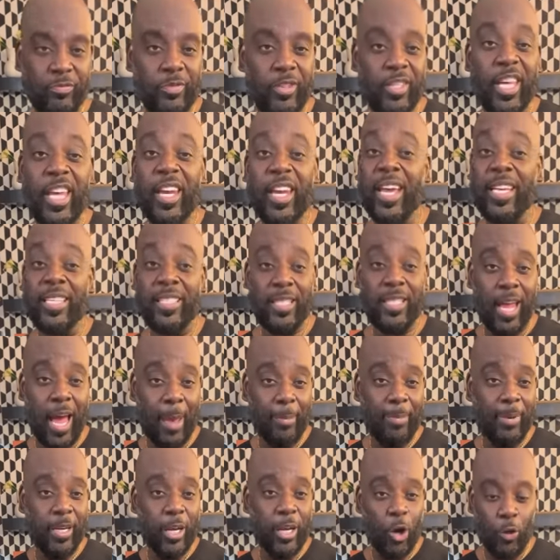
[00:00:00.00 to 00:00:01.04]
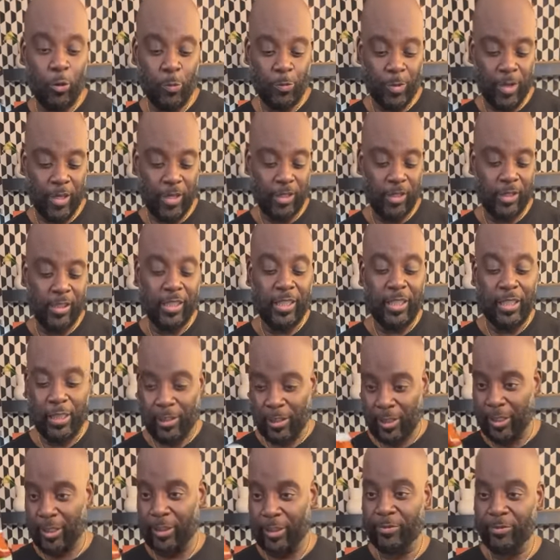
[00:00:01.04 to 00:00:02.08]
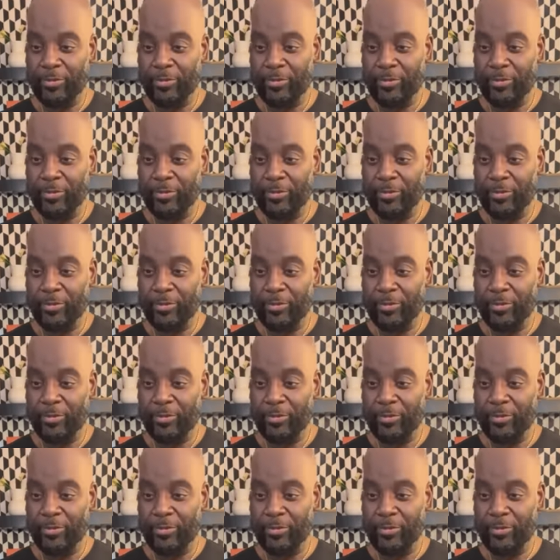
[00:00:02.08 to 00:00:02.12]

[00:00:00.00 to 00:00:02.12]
that has not been opened, clearly.